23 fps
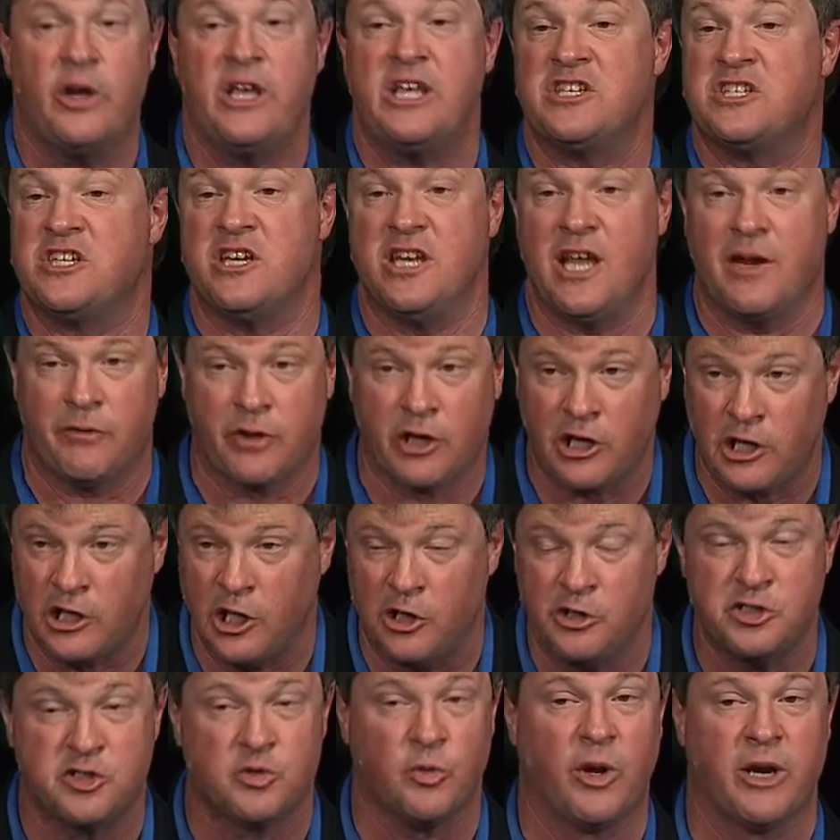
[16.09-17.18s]
He's never
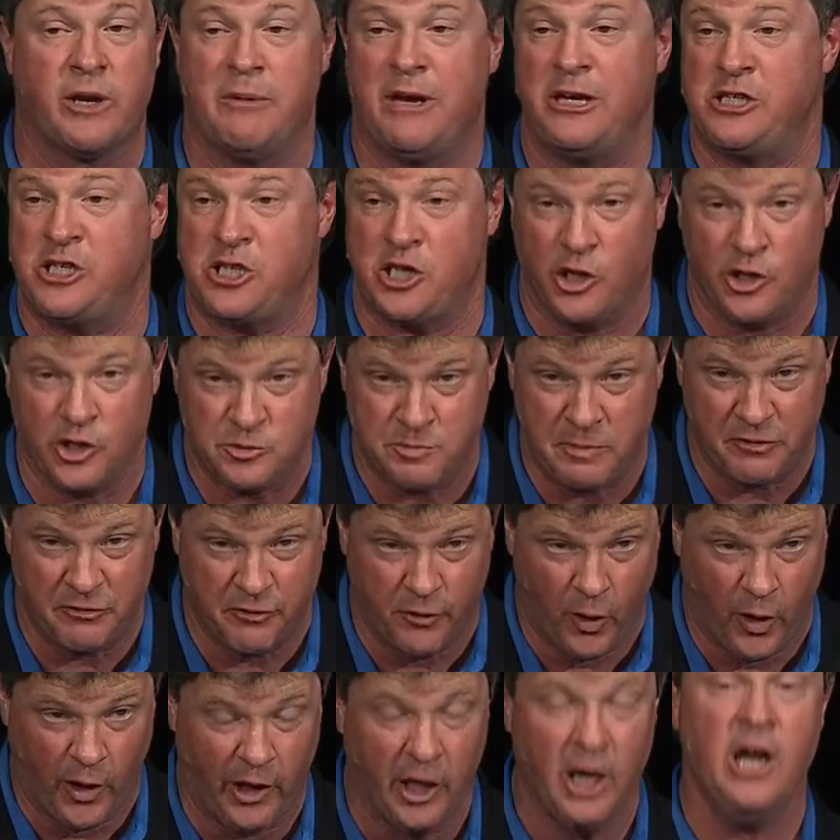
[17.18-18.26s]
closed one of my shows
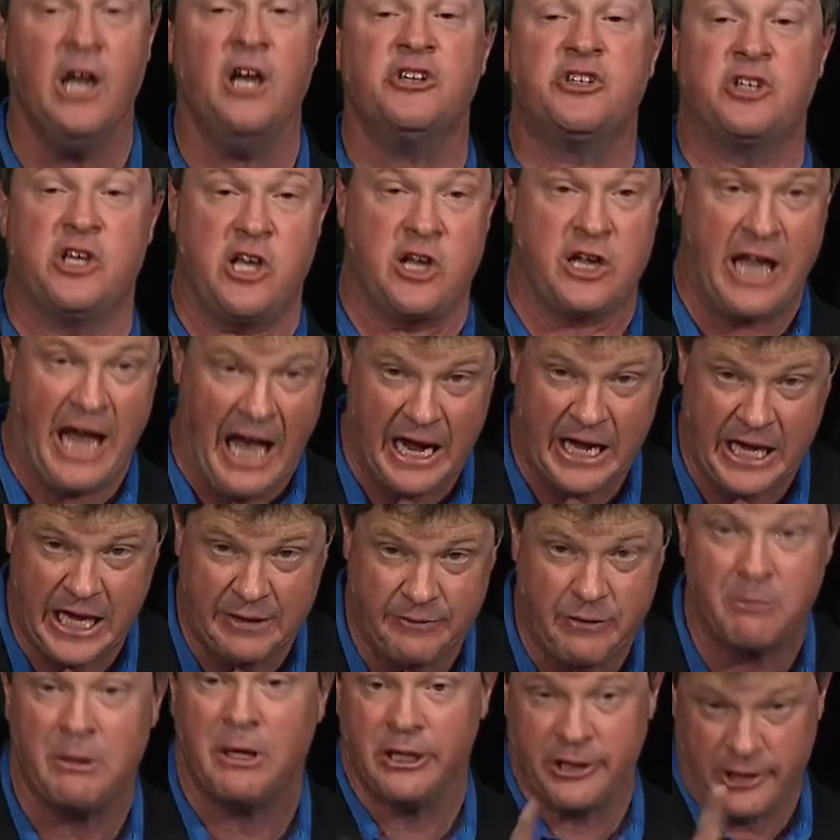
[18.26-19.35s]
before, so you got to
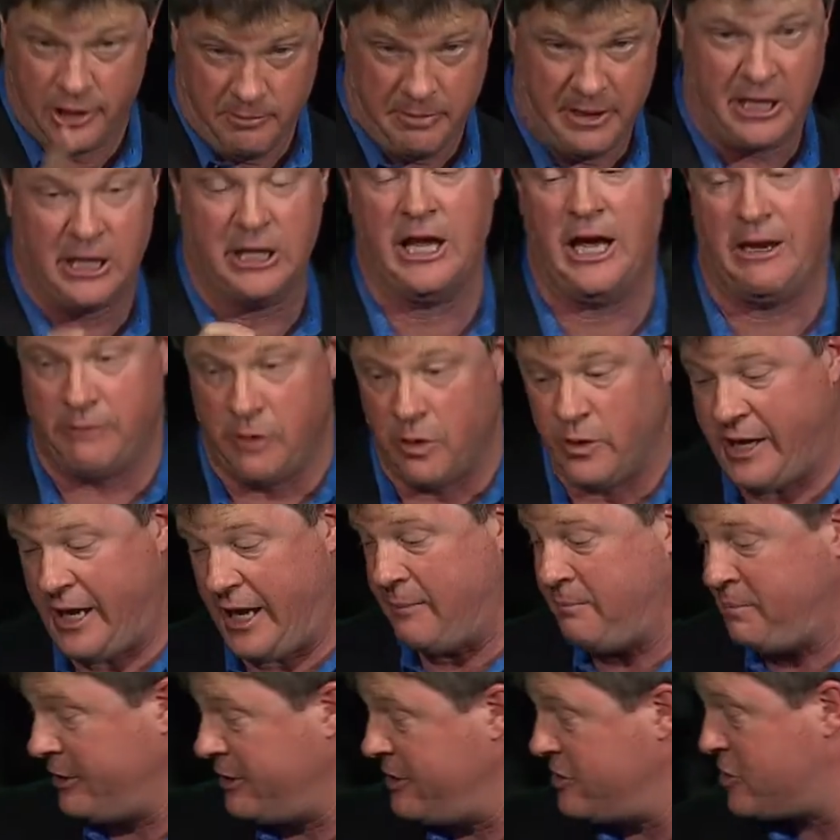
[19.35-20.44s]
give him a little bit of love,
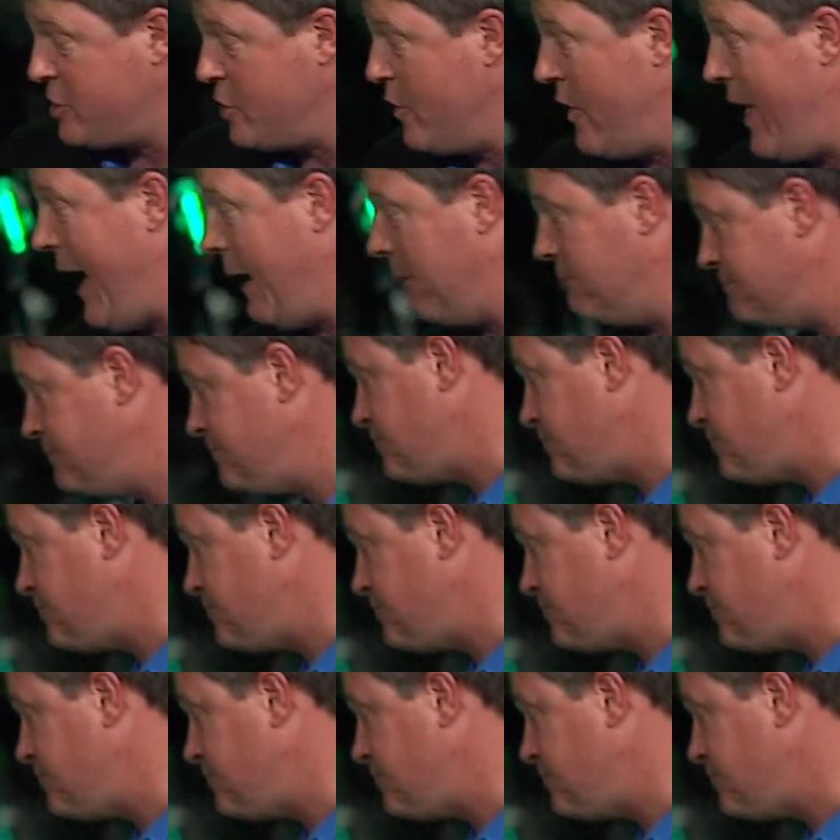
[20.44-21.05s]
okay? Please do that.